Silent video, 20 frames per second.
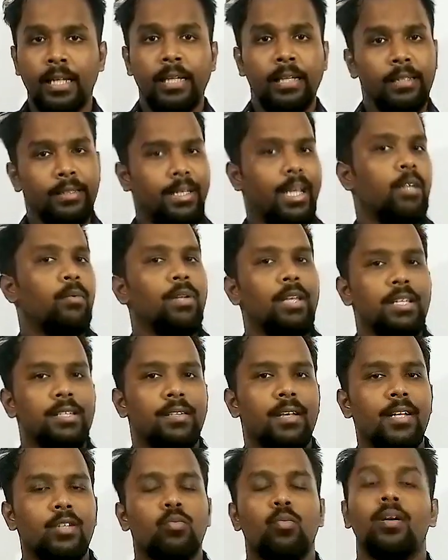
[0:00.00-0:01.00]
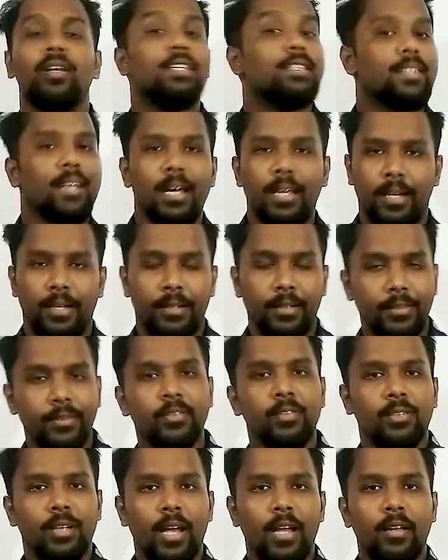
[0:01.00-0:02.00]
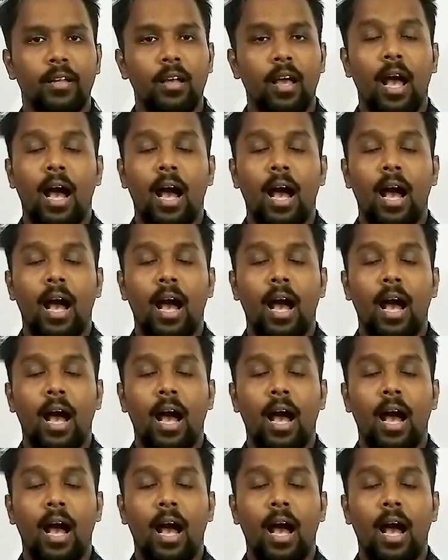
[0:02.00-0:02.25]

Then we discuss what is current, right?